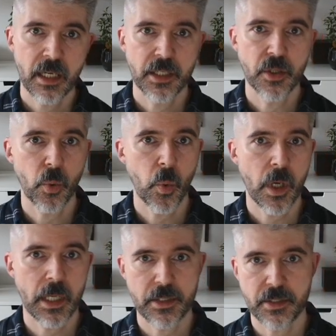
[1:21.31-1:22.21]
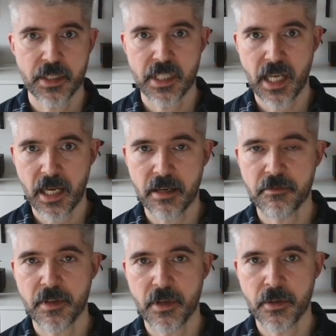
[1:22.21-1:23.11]
you'll want to
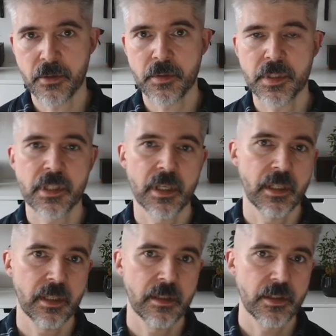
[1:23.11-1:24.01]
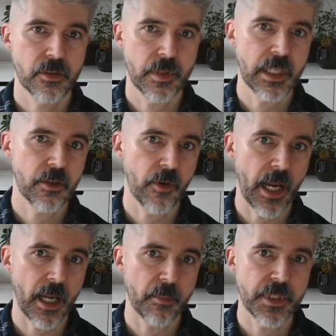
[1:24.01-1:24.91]
save those screen
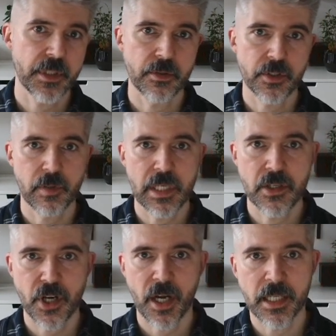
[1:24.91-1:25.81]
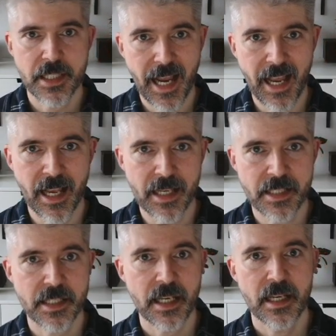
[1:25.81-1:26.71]
grabs, those screenshots,
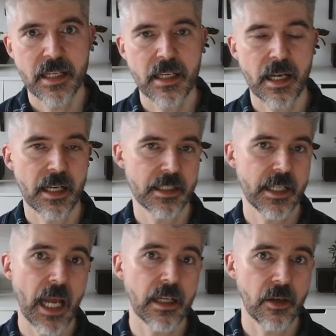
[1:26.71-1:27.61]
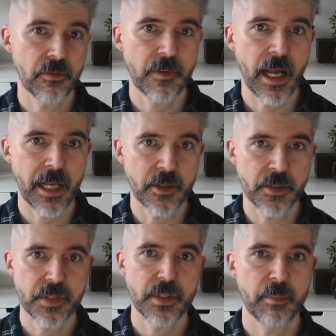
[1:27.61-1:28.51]
as standalone
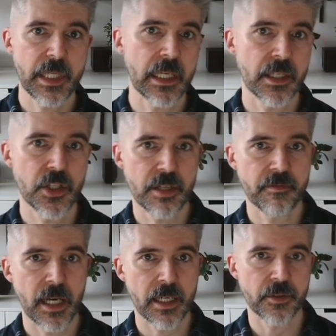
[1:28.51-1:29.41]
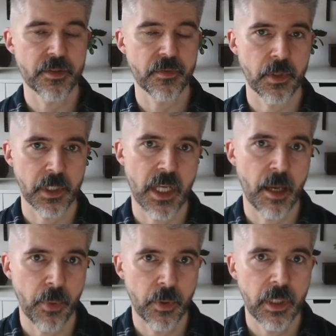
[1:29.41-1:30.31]
files, PNG files, for
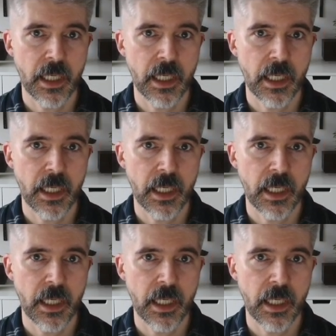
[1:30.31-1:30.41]
example,